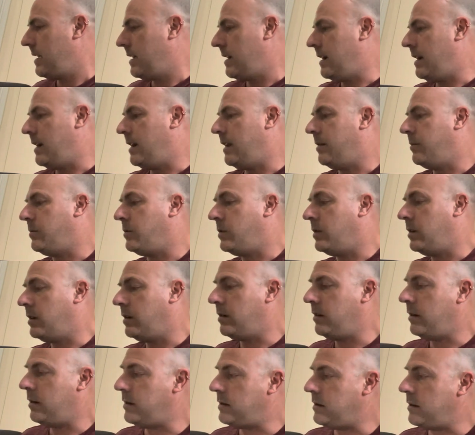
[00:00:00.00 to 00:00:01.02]
And I'm doing it,
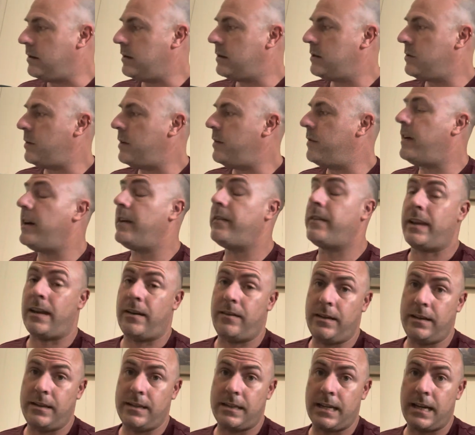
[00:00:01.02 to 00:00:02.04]
no it's not, it's 25
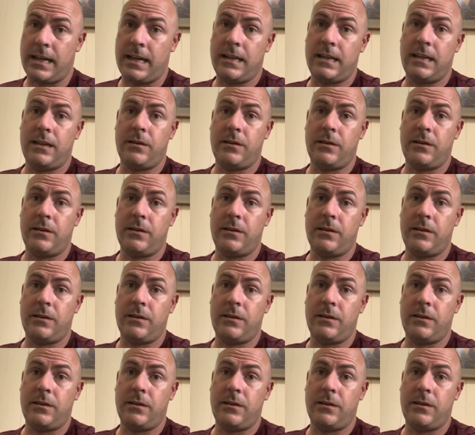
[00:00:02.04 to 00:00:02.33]
count easy guide.